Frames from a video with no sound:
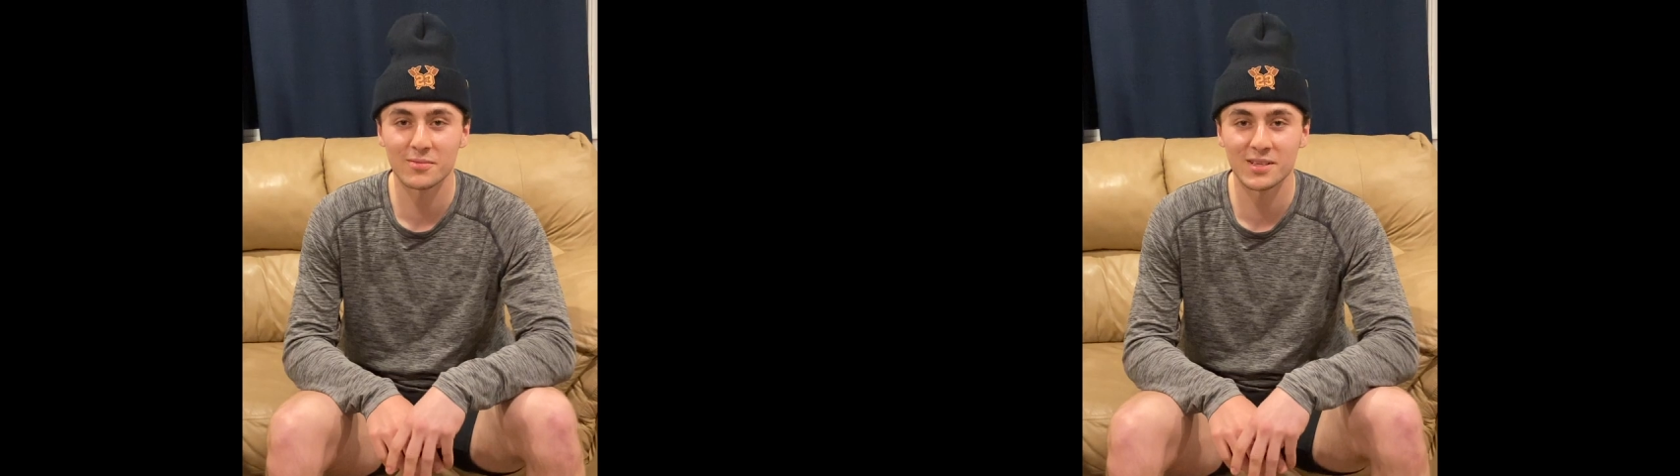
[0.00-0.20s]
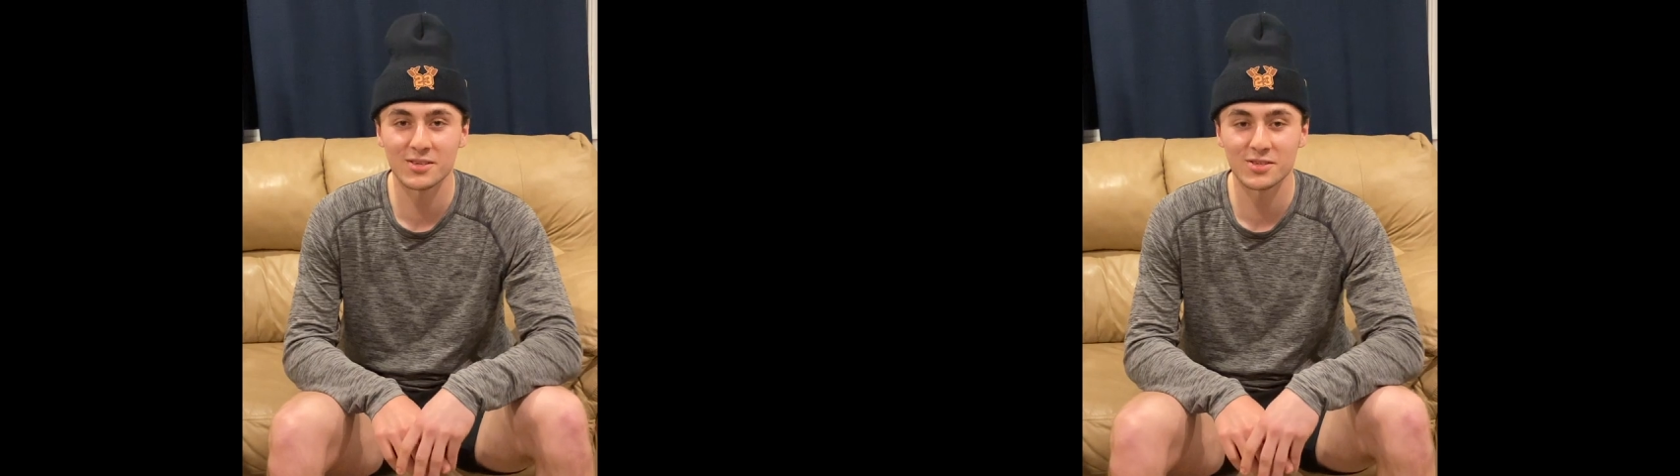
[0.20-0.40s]

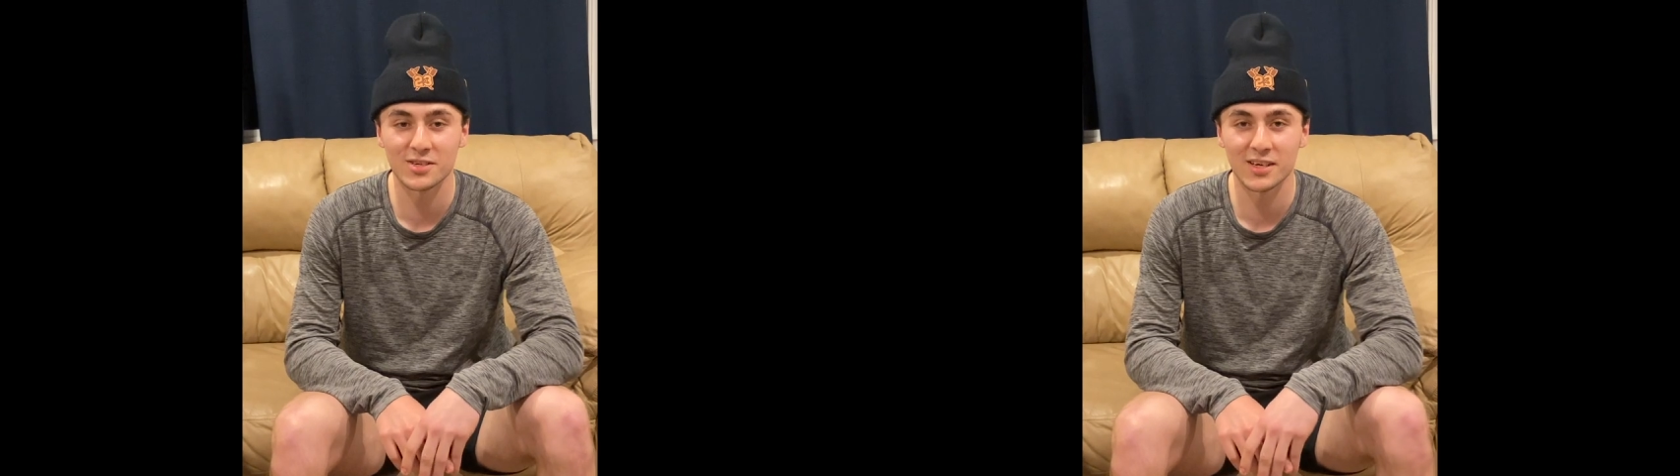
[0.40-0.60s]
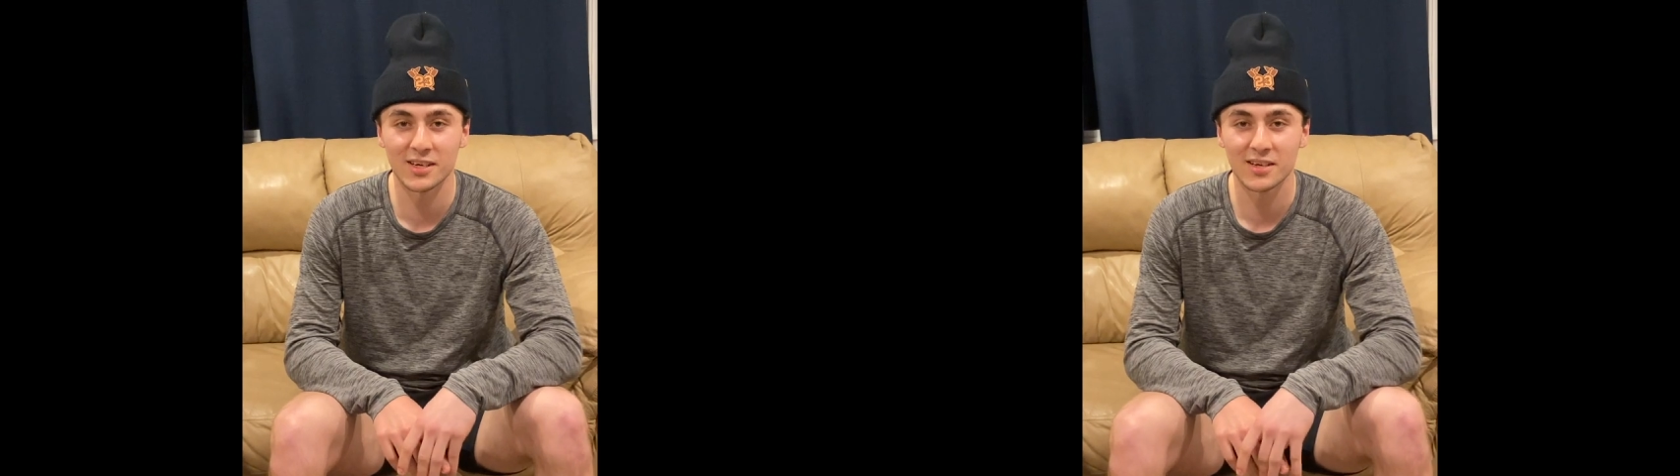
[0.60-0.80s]
this
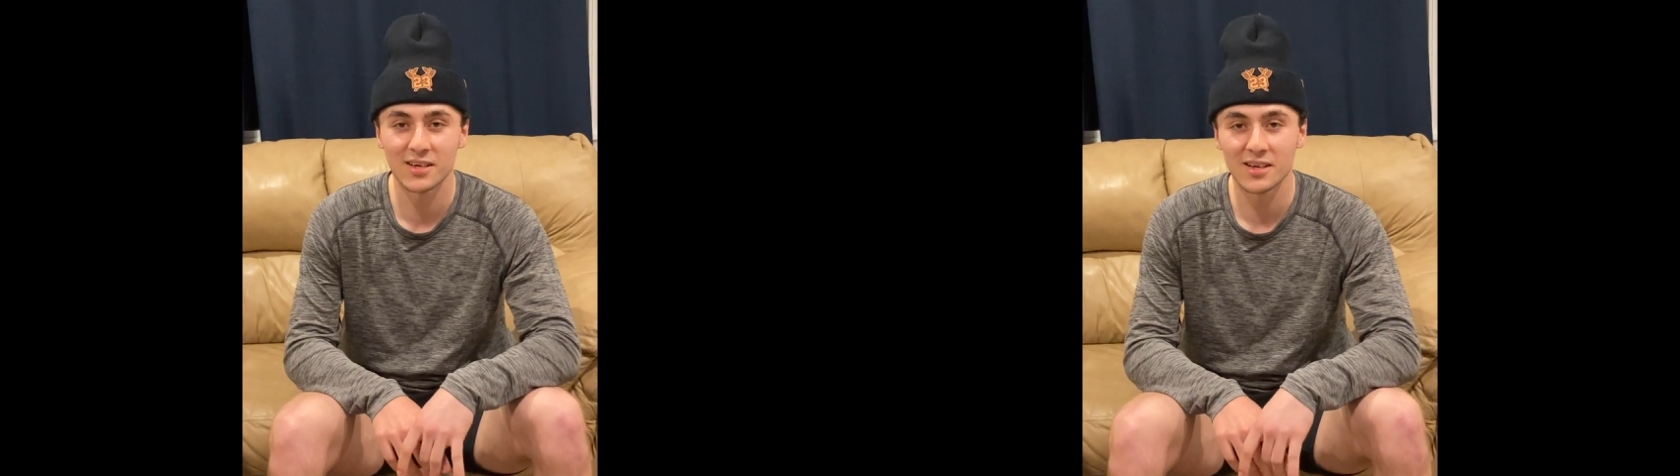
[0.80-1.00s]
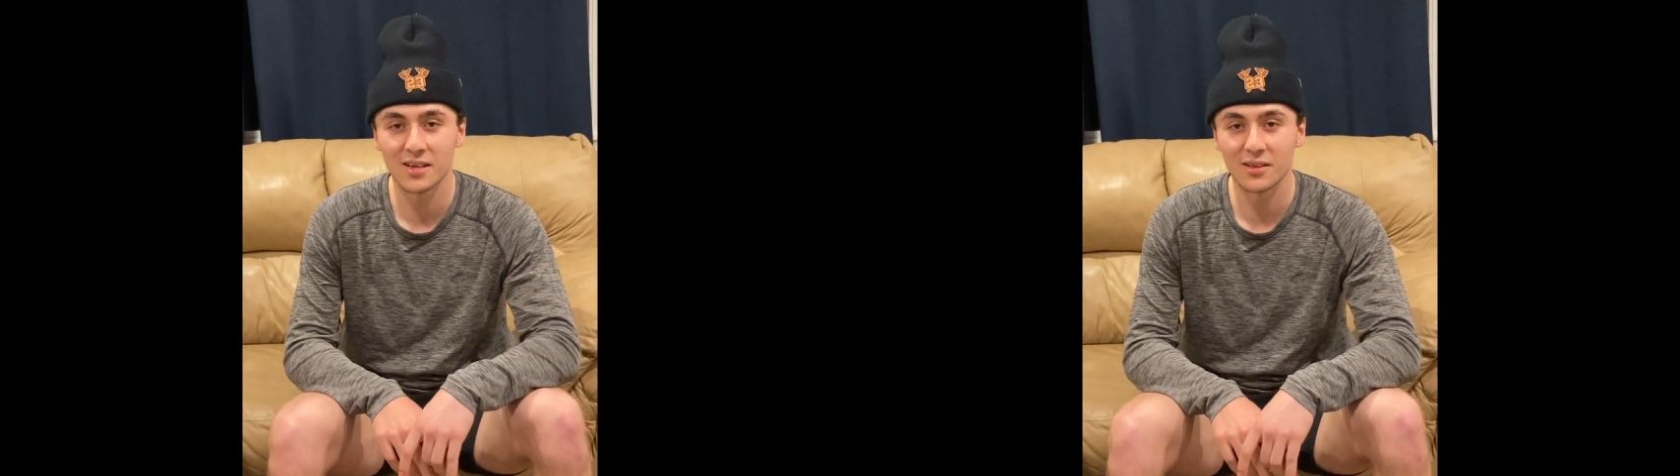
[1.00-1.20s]
year.
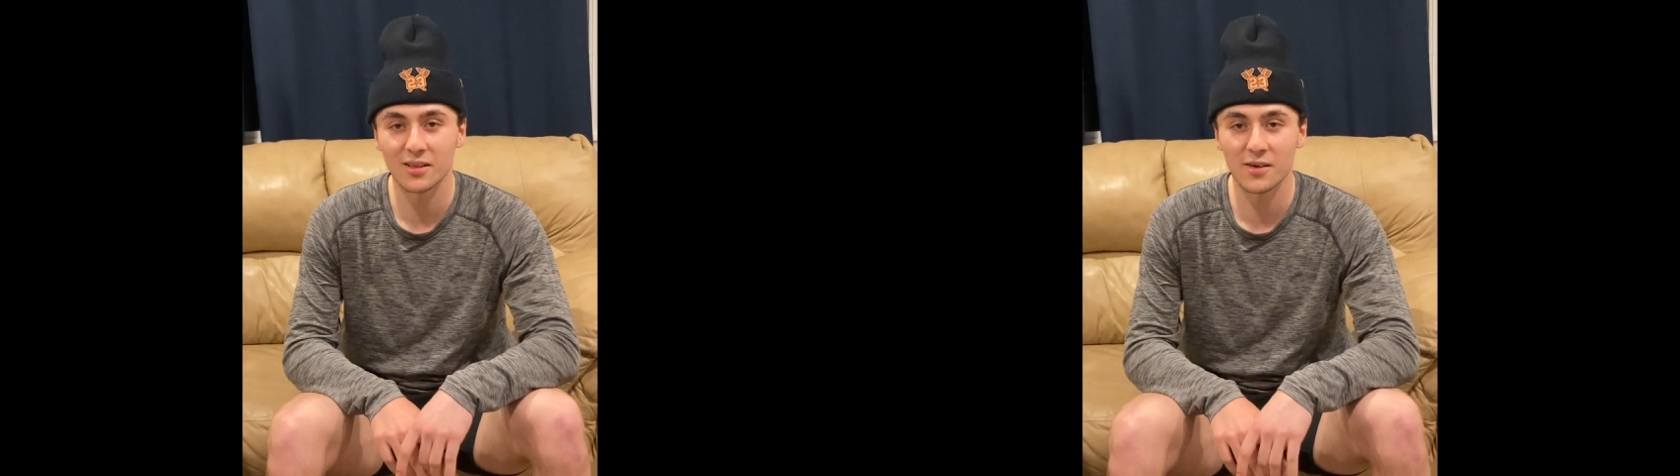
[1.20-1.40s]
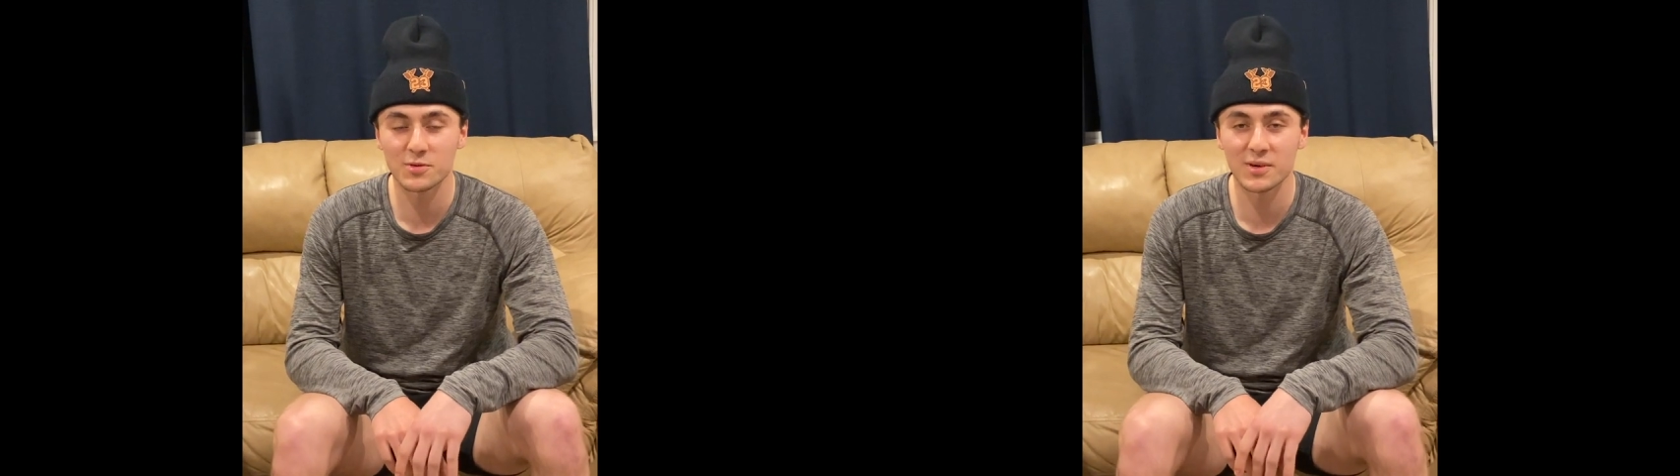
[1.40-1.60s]

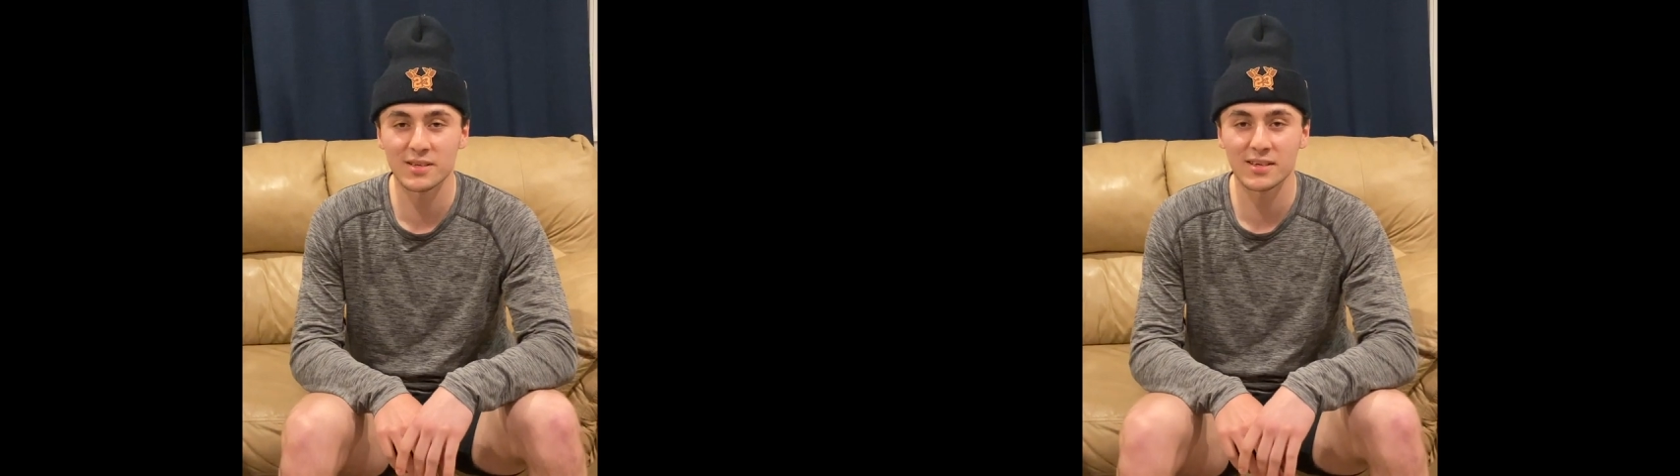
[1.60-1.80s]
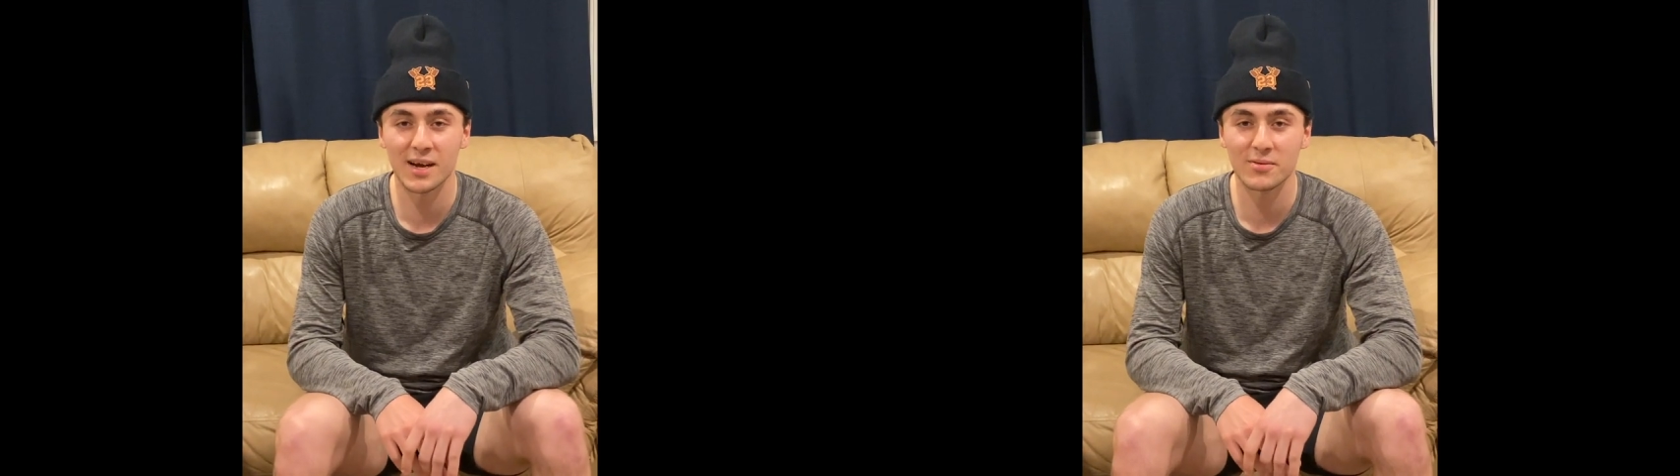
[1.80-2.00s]
Love spending
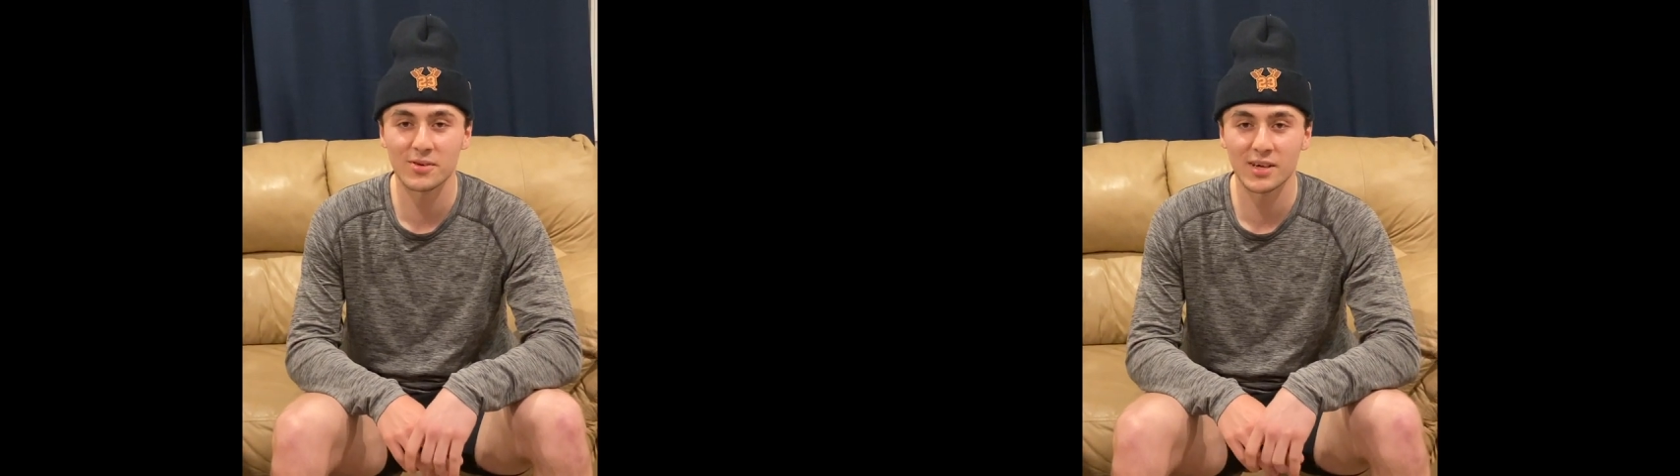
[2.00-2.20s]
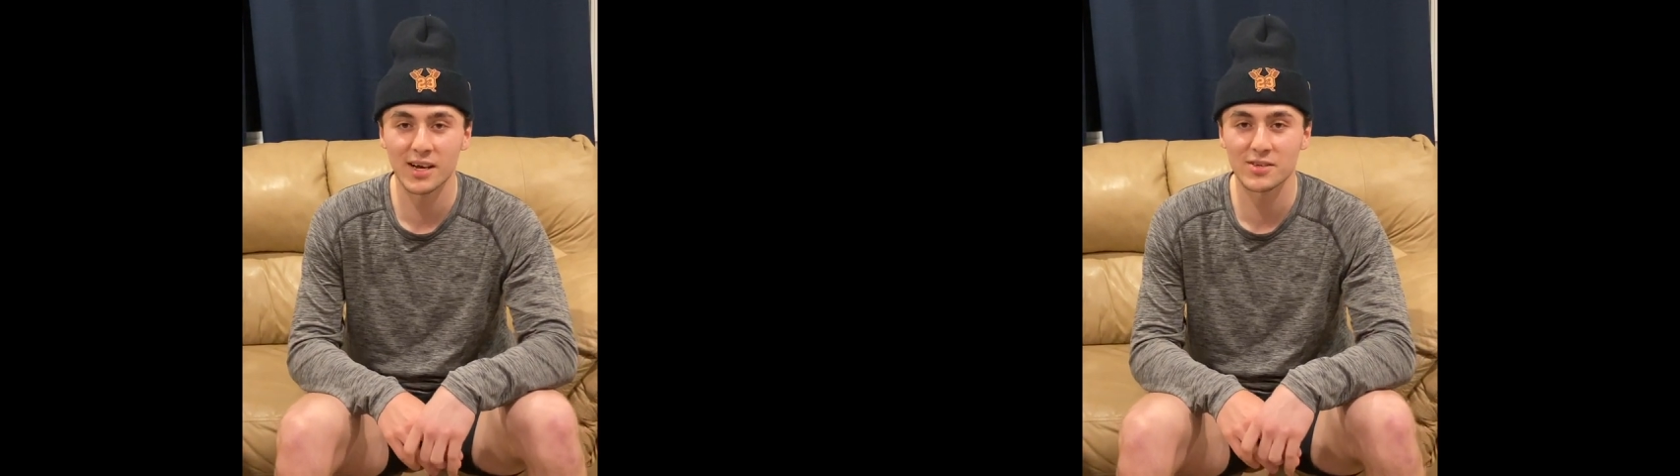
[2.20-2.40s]
time with you guys.